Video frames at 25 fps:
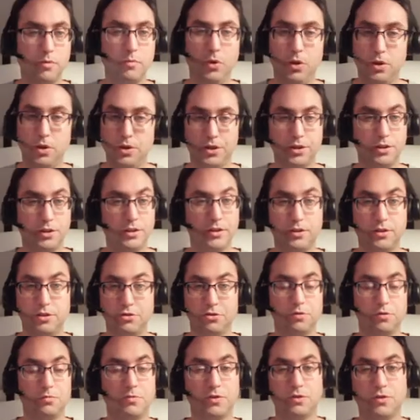person in
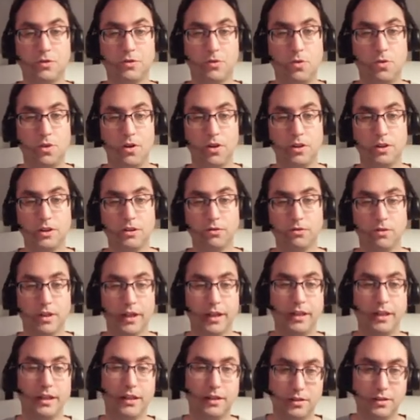terms of quality,
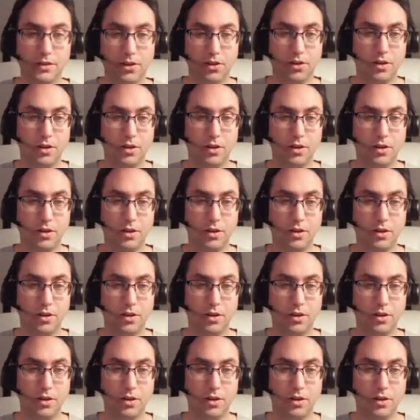right? It's all